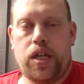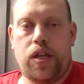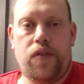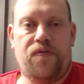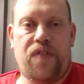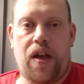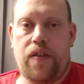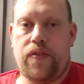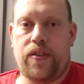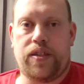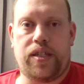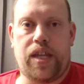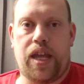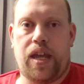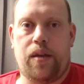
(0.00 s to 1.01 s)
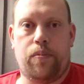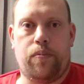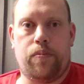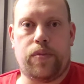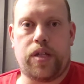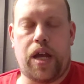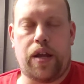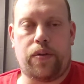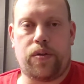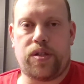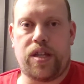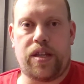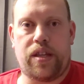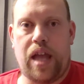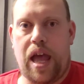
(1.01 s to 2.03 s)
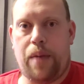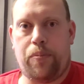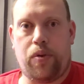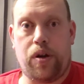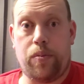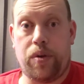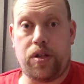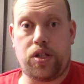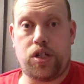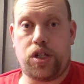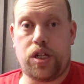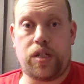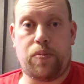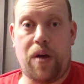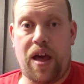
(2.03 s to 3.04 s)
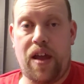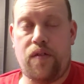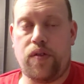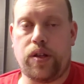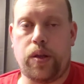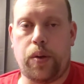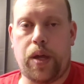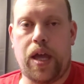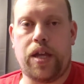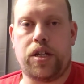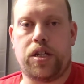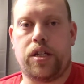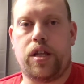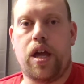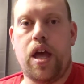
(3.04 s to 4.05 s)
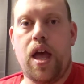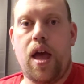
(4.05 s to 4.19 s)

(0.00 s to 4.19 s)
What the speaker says: You find the same titles at pretty much just about every location.